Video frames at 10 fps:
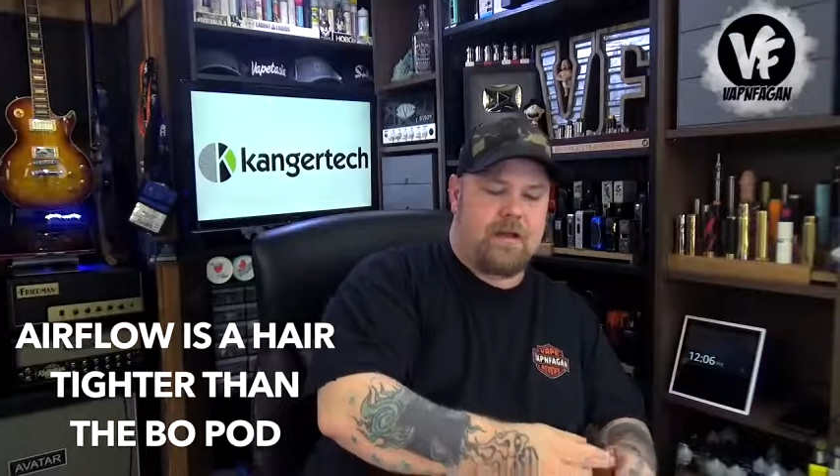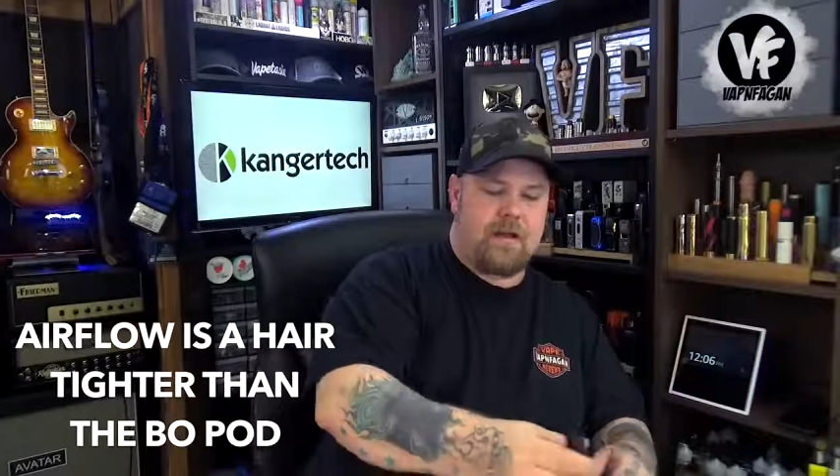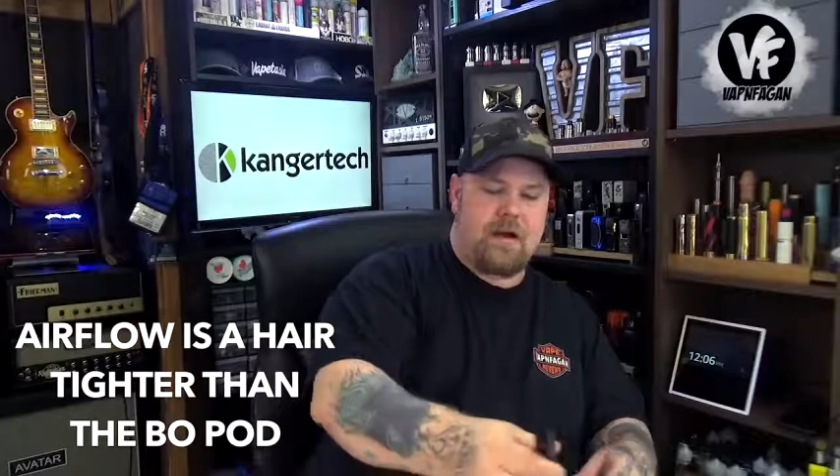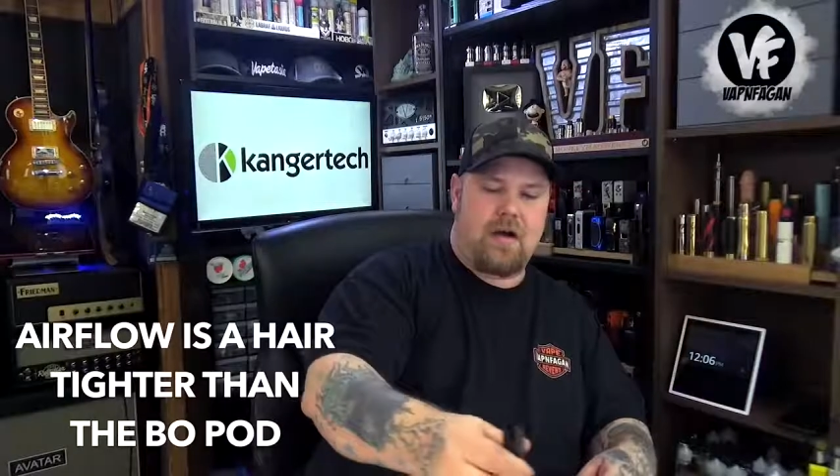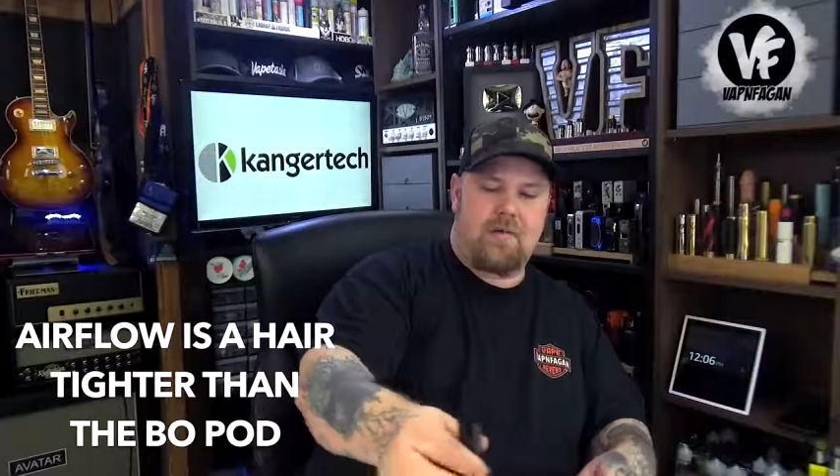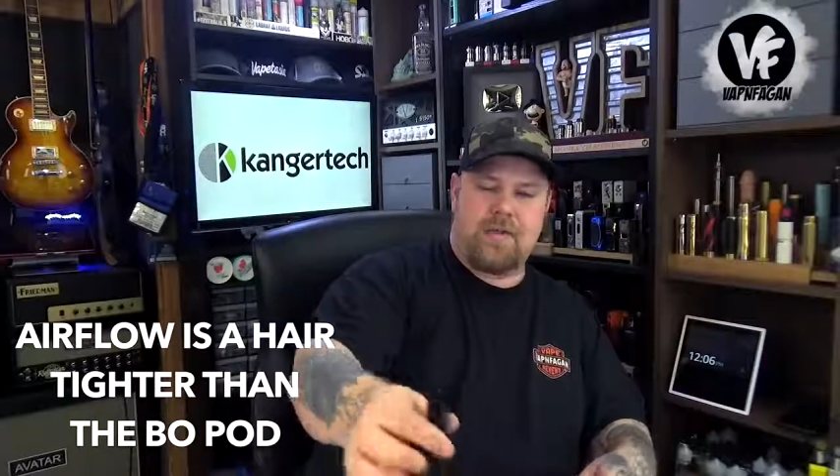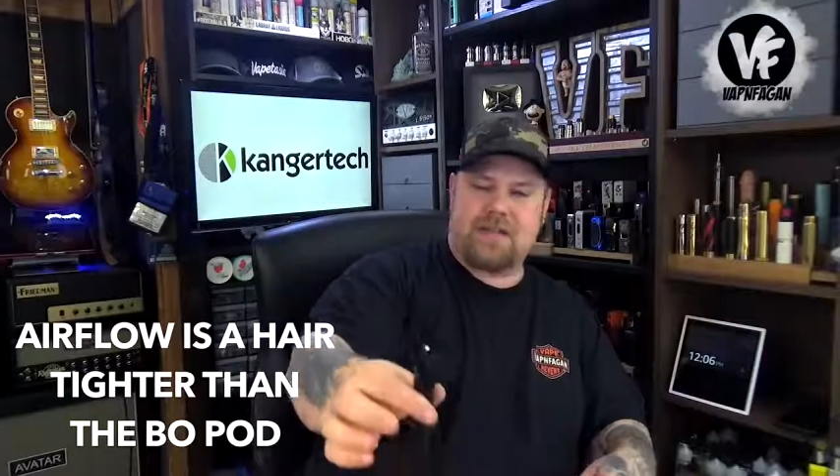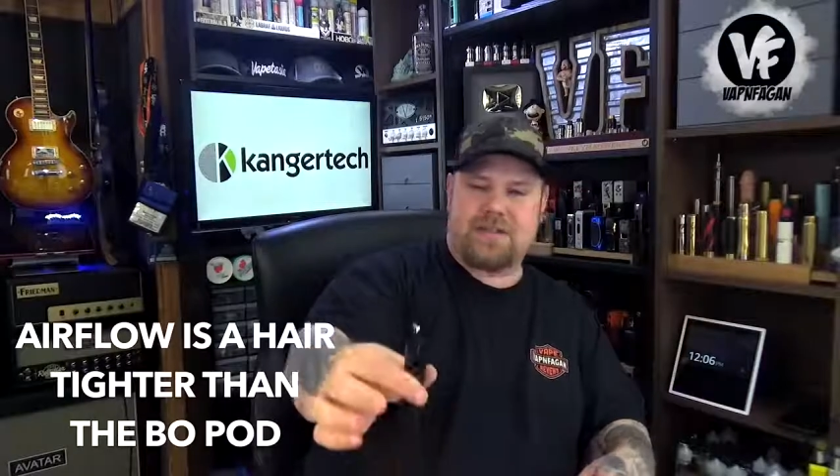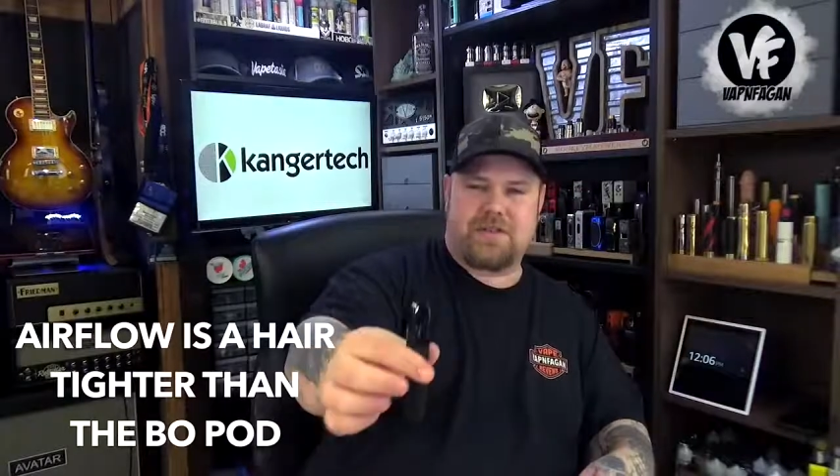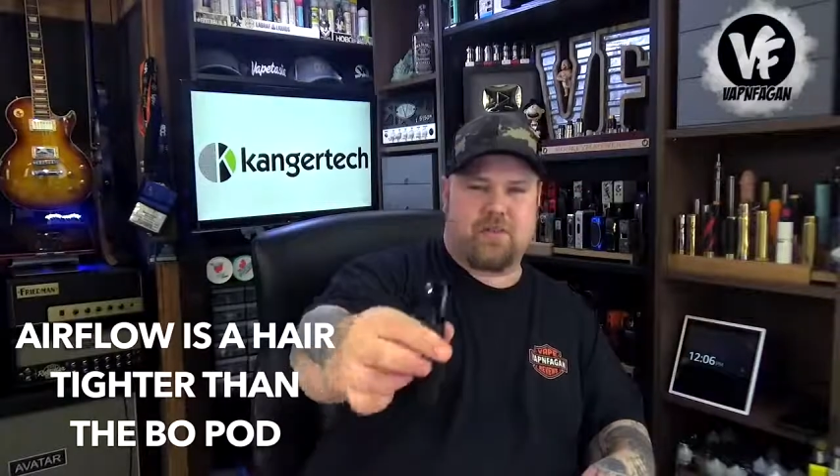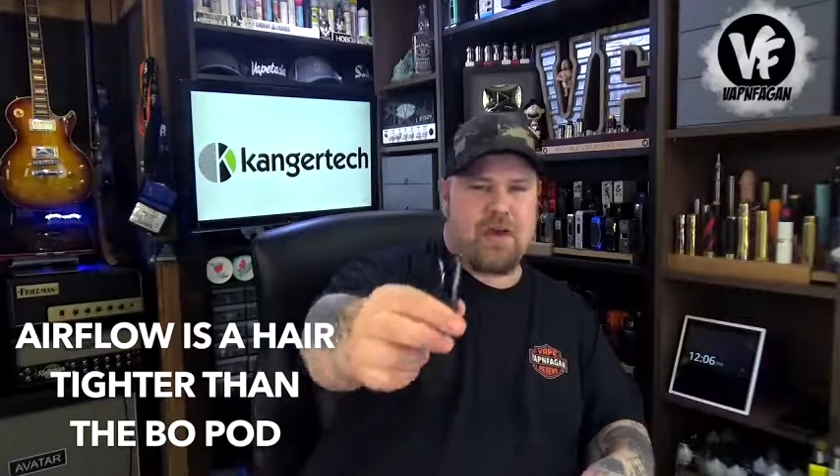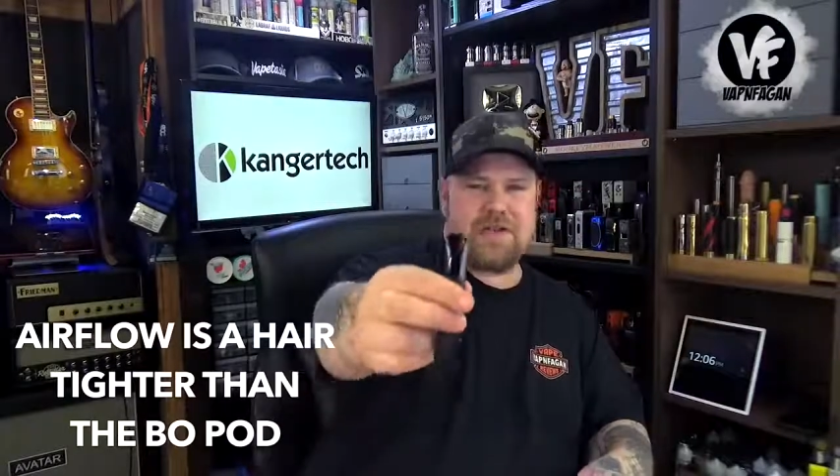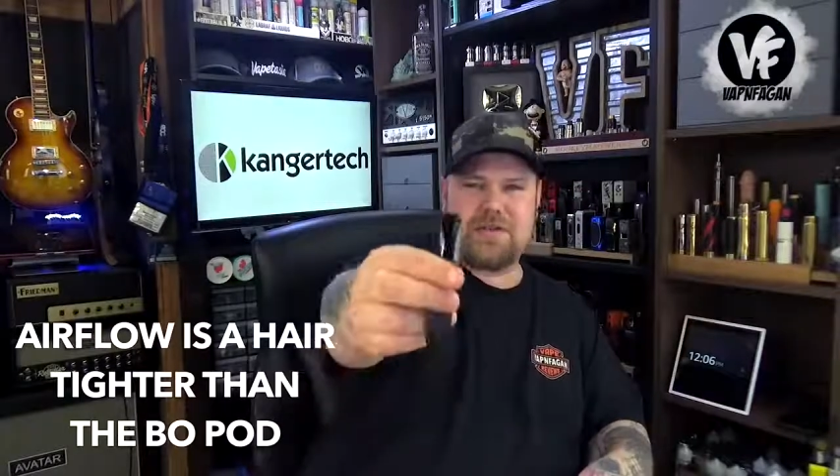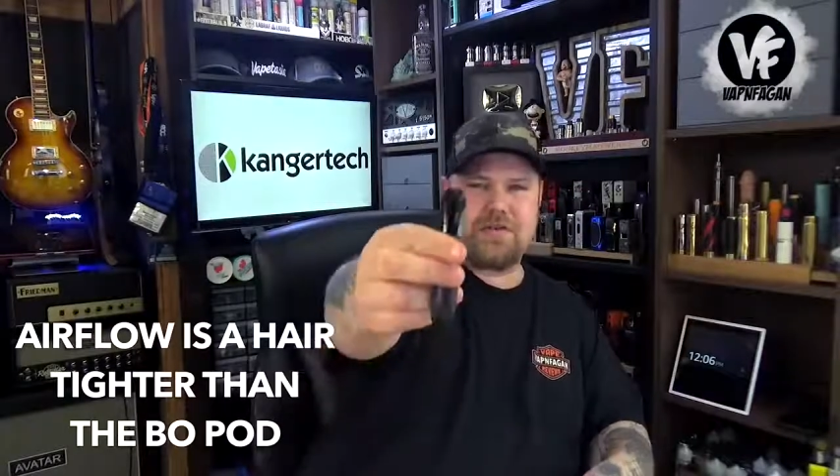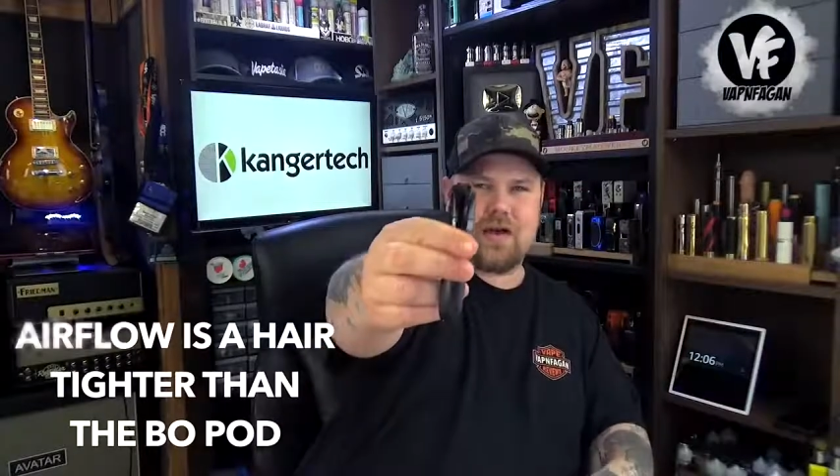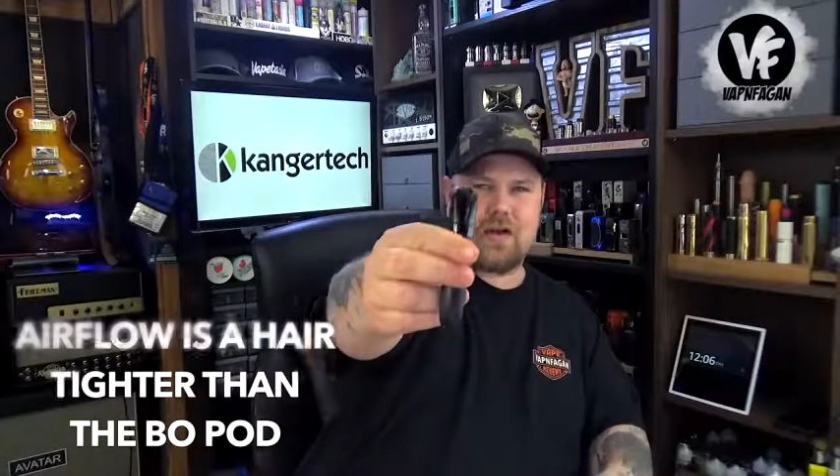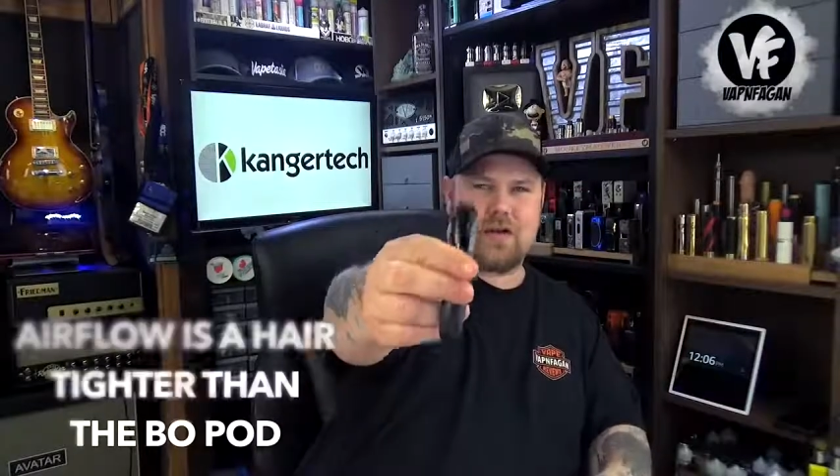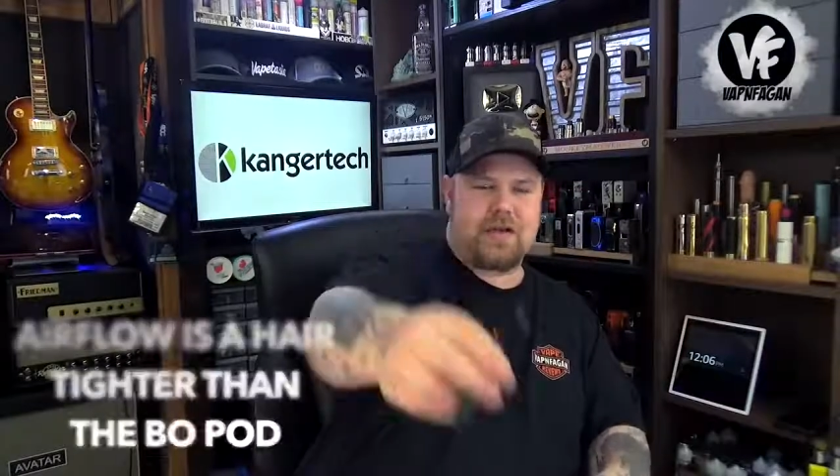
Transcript: It's just way too dark,